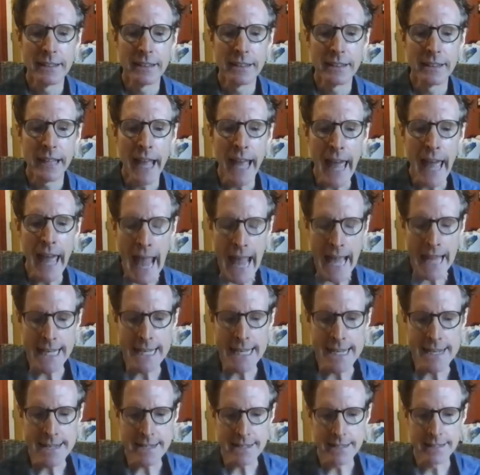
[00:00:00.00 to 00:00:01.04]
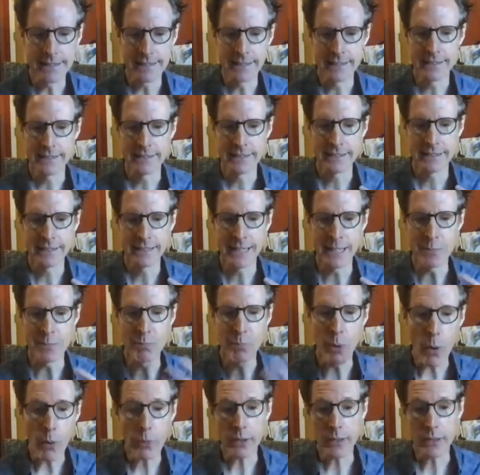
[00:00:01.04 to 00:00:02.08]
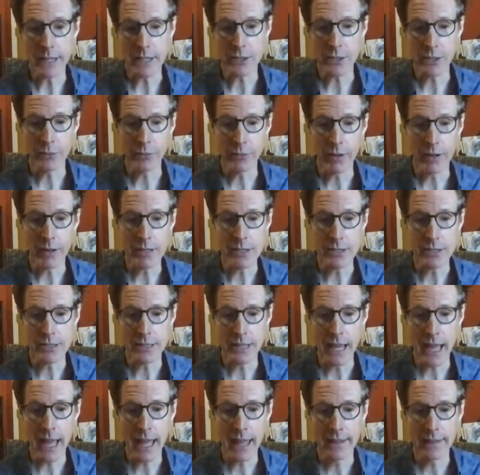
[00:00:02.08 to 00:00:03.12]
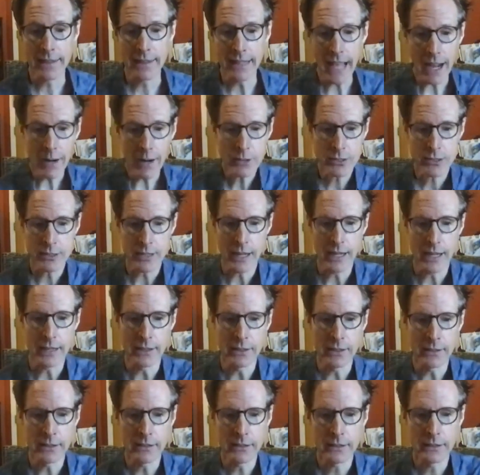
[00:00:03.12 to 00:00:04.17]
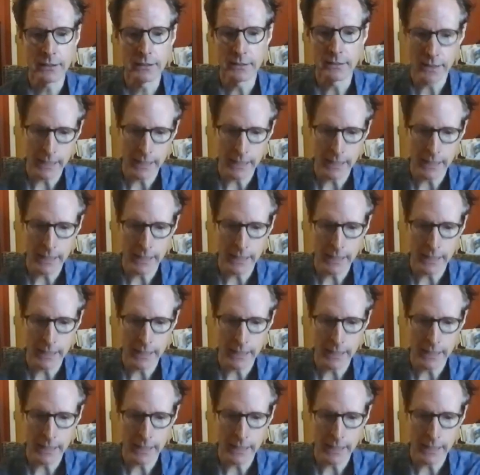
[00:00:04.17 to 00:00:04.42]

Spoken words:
And in both Unnecessary Farce and The Outsider,